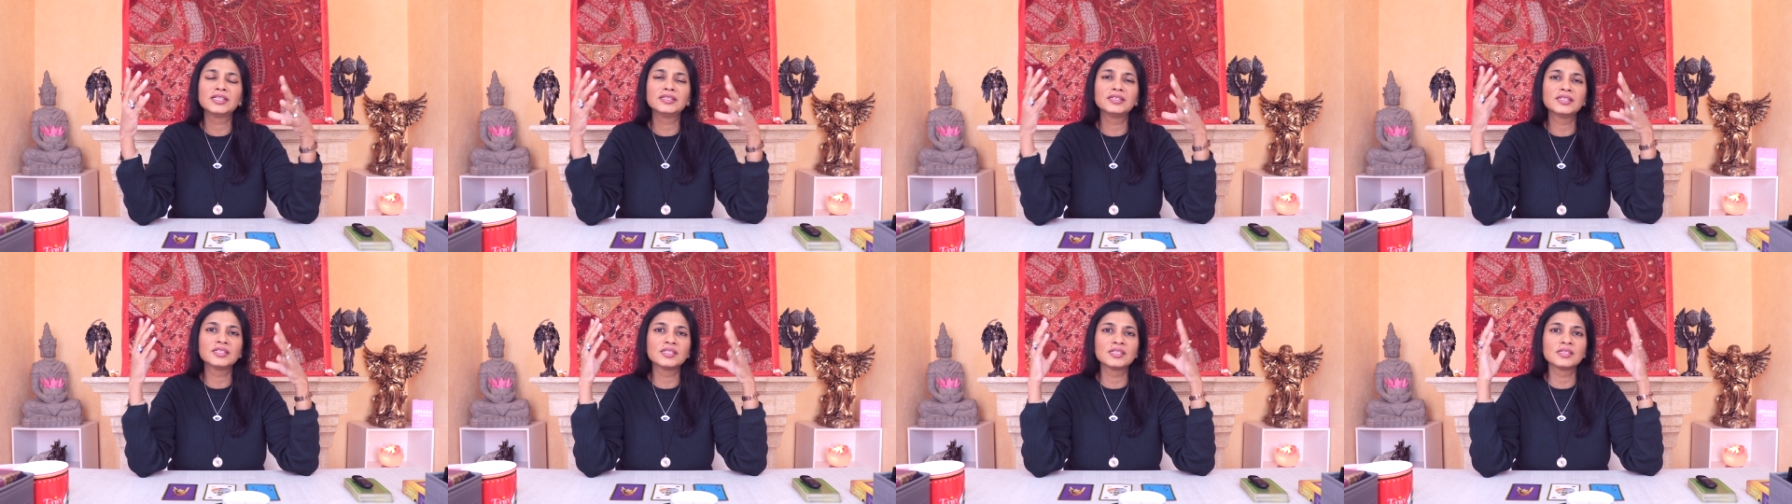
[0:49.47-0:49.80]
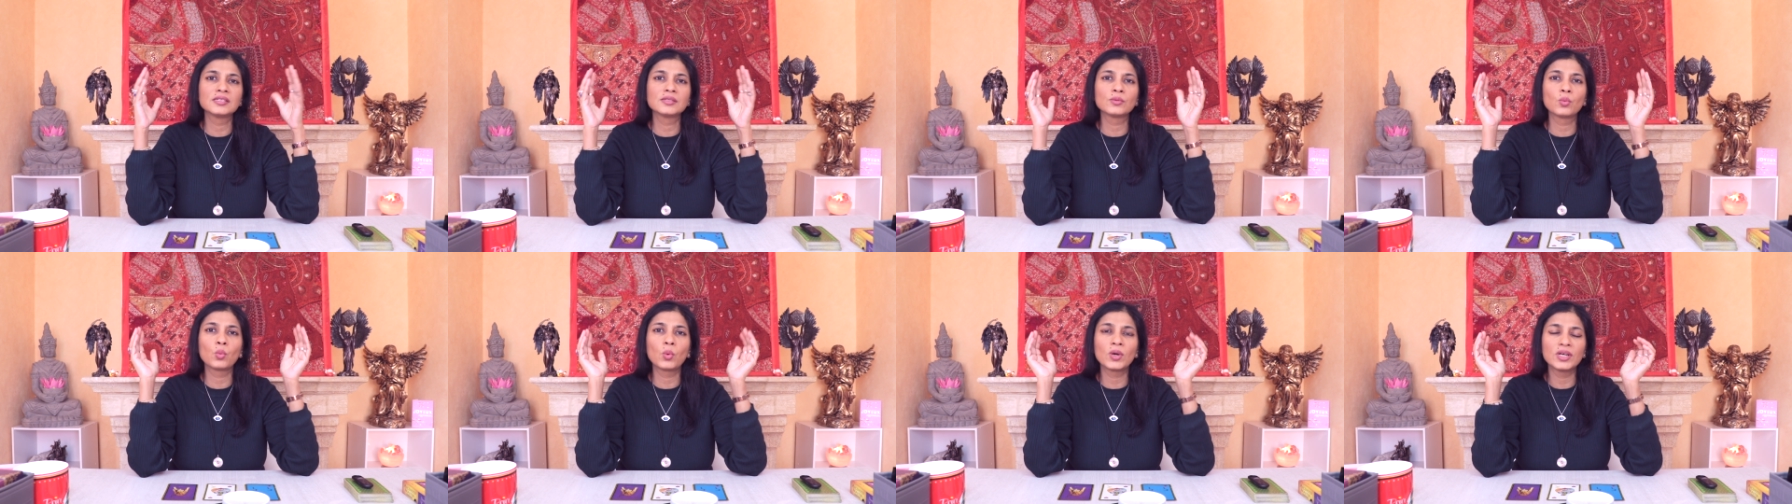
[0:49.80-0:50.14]
then this
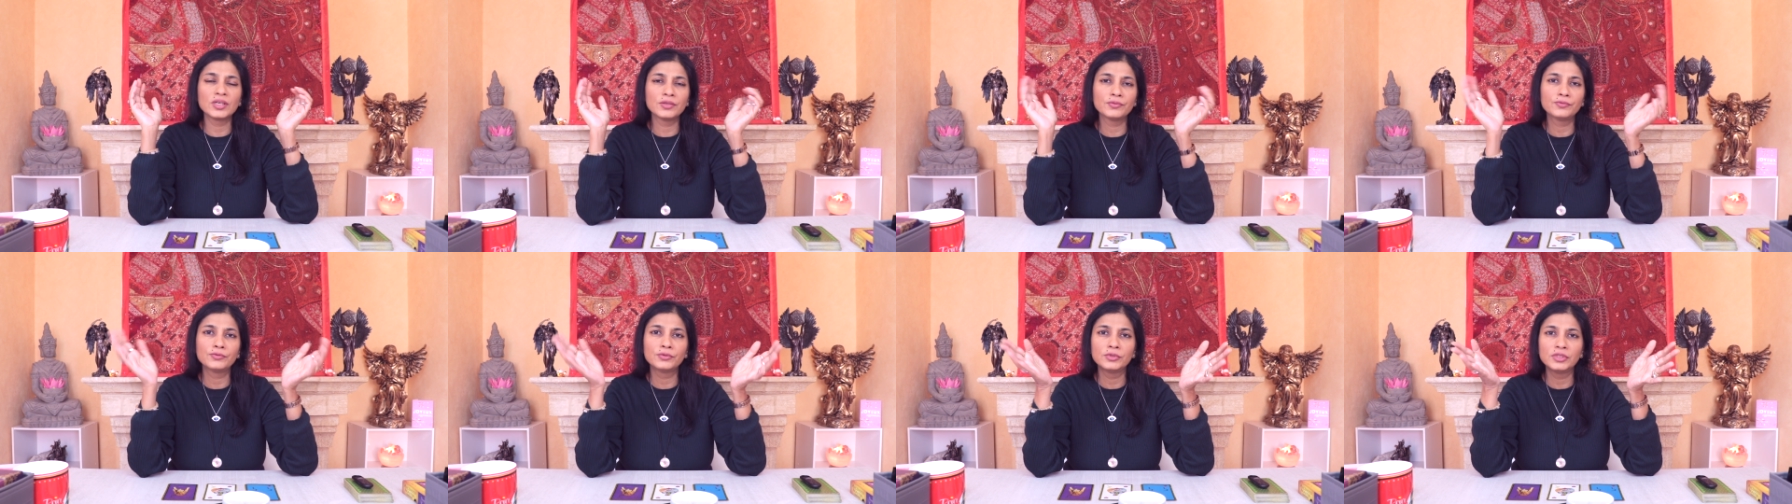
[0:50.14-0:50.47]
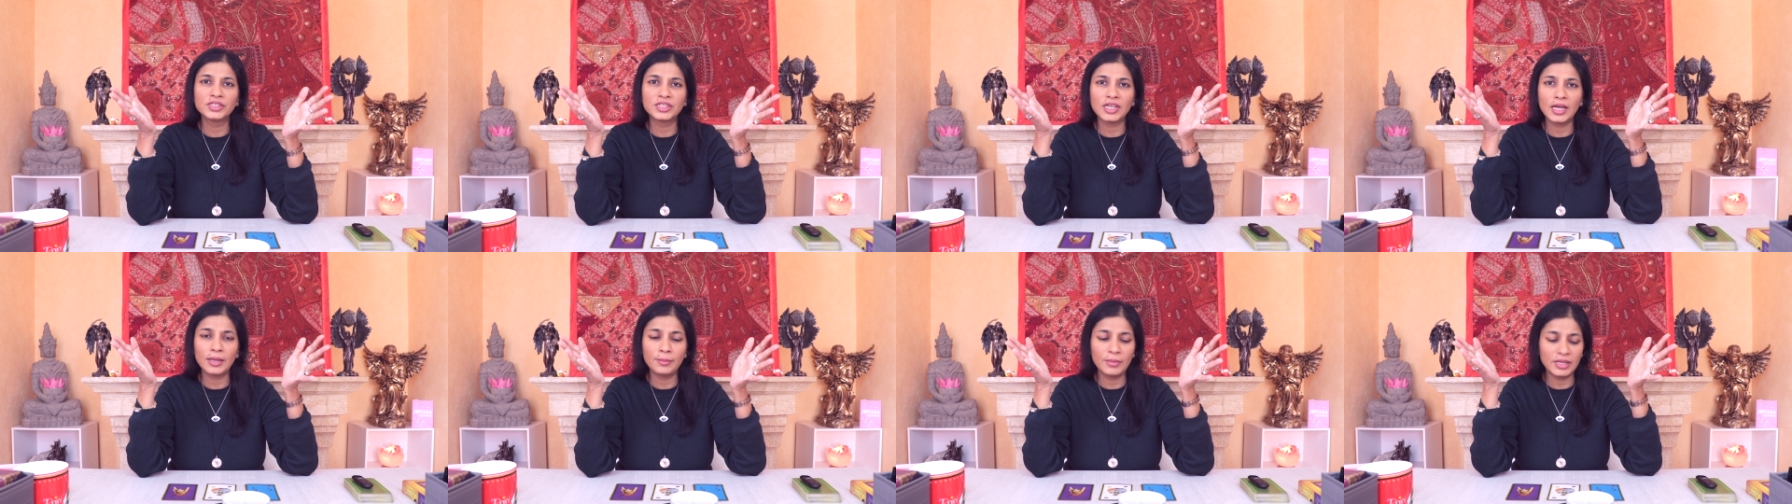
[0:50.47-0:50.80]
is a
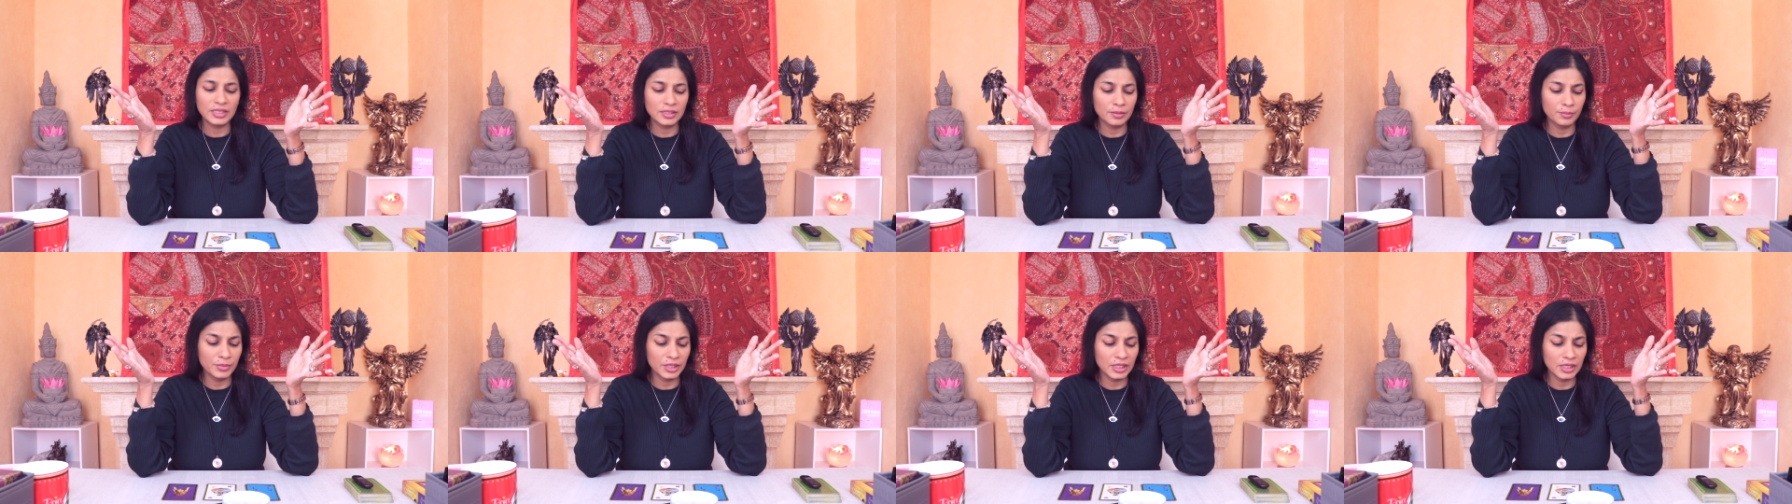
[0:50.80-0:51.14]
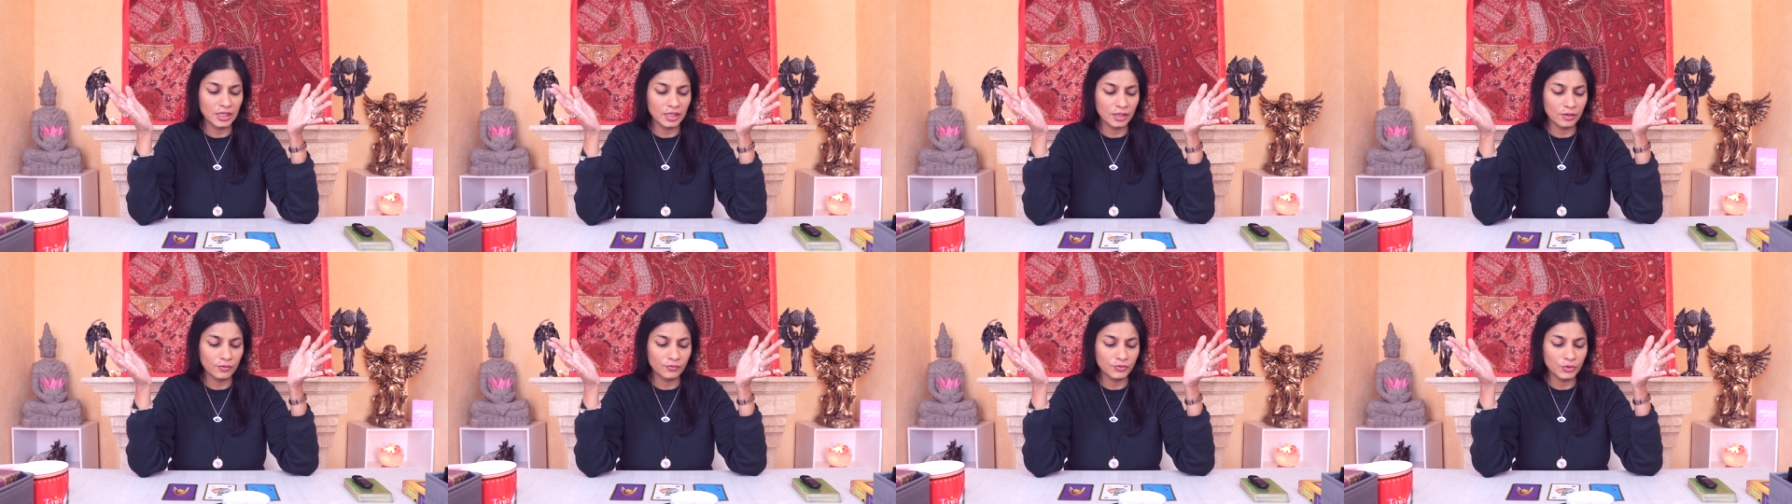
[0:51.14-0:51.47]
wonderful time at the
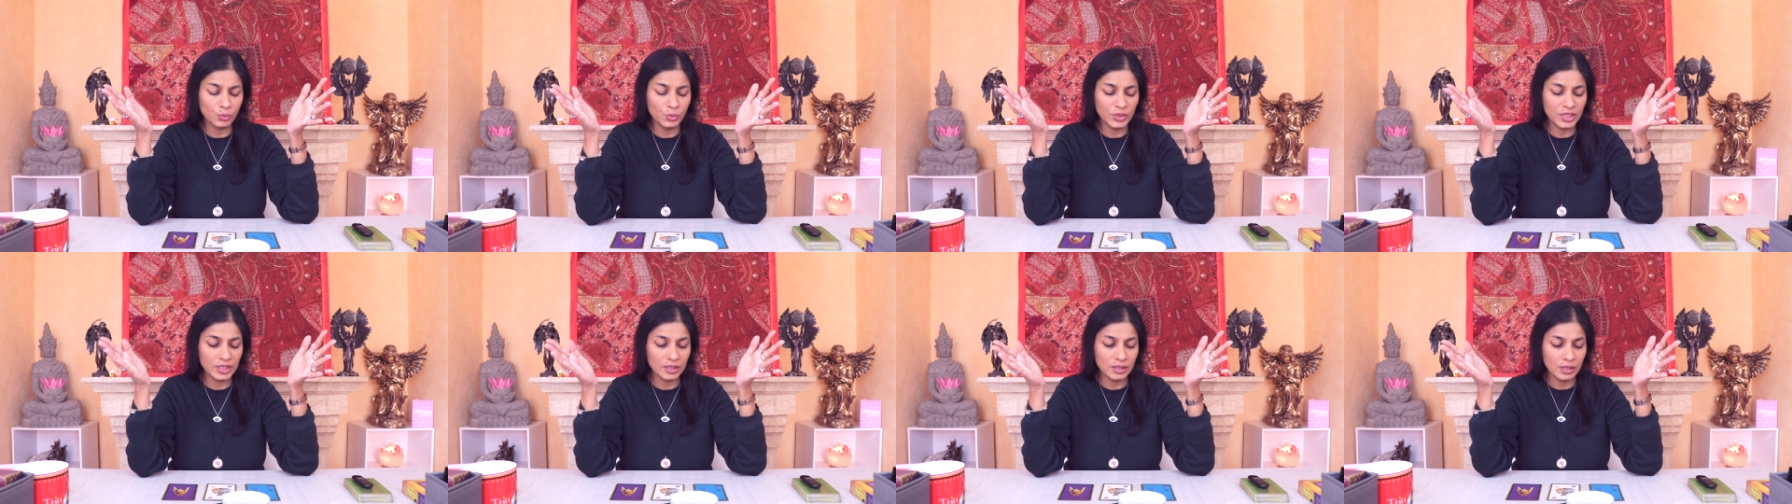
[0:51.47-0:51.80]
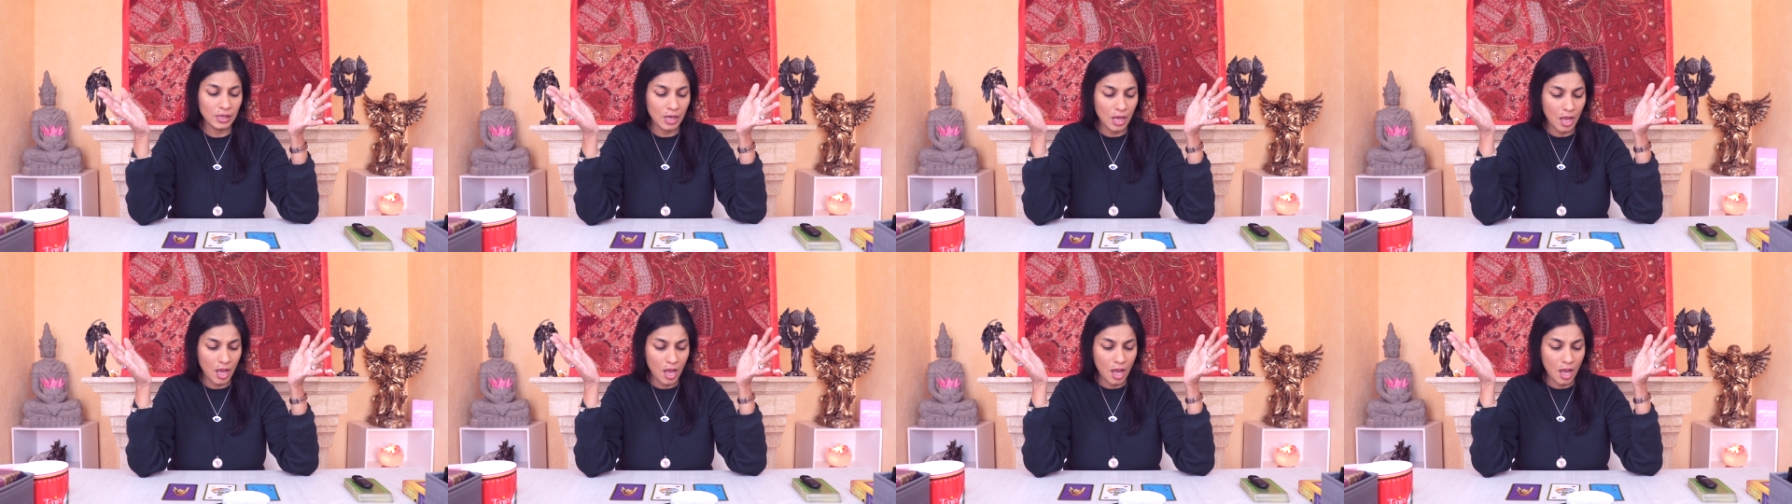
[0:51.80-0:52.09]
beginning of the week,